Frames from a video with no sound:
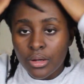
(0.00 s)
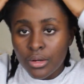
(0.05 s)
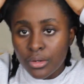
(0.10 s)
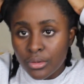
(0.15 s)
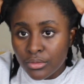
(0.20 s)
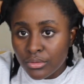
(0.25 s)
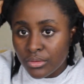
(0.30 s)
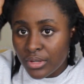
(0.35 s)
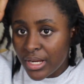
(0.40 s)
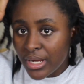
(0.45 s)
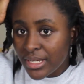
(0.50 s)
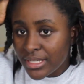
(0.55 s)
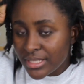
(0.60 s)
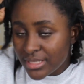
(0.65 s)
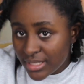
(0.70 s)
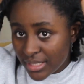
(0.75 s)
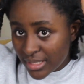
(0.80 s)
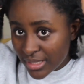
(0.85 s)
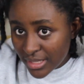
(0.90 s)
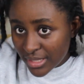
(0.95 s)
All
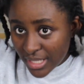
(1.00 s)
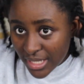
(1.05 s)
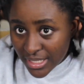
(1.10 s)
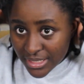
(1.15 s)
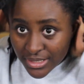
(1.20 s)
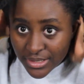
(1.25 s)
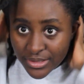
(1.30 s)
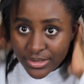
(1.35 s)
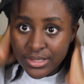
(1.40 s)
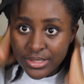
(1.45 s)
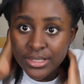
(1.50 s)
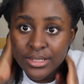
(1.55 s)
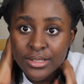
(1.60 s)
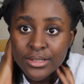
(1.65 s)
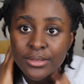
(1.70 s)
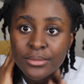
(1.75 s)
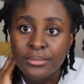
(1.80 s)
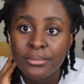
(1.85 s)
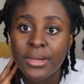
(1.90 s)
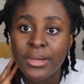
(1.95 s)
right, so that's
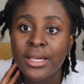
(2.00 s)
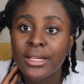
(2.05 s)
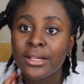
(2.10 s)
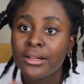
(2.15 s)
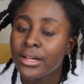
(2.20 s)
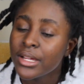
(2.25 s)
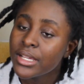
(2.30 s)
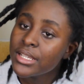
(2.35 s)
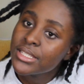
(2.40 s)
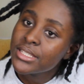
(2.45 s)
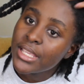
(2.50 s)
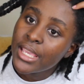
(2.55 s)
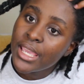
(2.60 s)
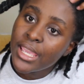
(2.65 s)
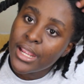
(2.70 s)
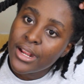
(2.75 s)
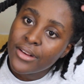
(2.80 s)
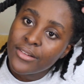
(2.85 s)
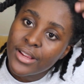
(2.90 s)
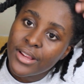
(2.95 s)
my crazy
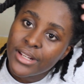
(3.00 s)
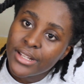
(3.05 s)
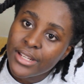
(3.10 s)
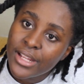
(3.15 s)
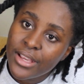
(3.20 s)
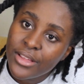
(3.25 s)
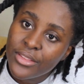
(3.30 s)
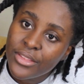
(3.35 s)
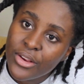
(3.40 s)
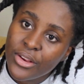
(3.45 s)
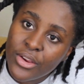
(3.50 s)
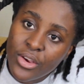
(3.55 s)
hair right now.